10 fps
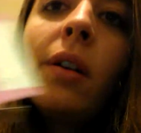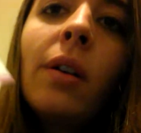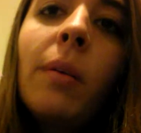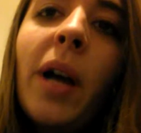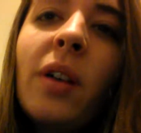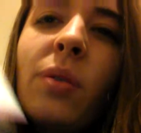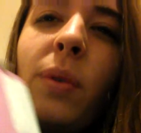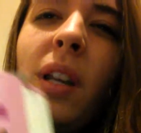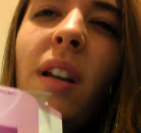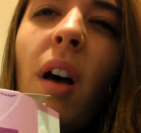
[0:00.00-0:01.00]
they're about
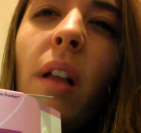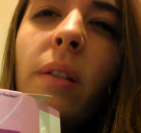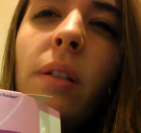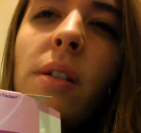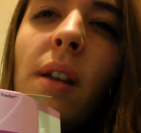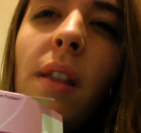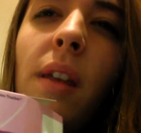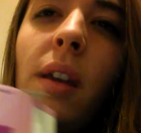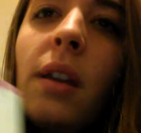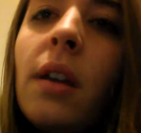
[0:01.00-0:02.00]
$20, I
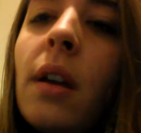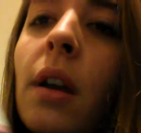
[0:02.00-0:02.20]
think.